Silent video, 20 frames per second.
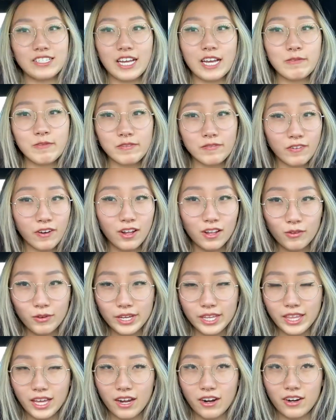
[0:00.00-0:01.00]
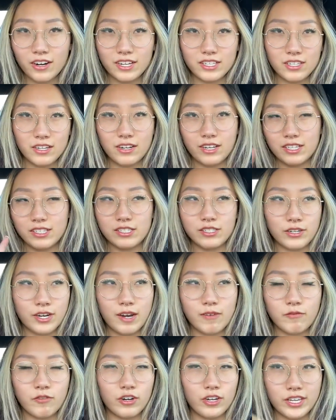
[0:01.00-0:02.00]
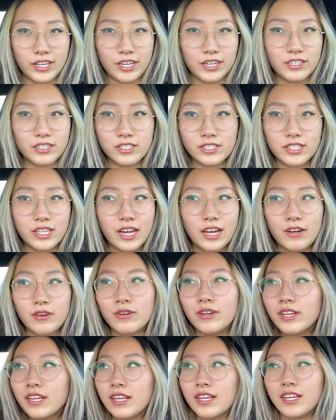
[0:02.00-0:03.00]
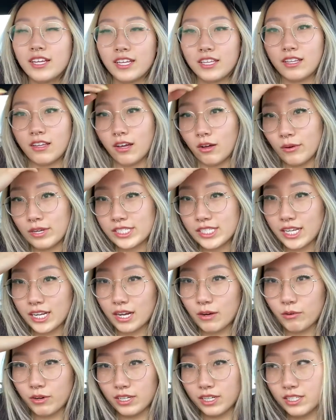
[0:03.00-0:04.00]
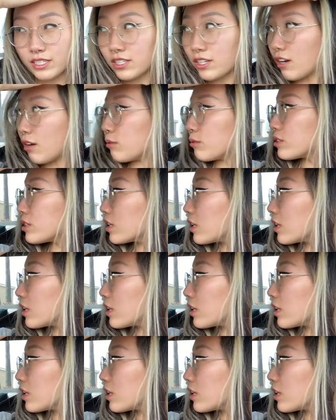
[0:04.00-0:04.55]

I've been following that artist on Instagram for years now and I always said I wanted to go to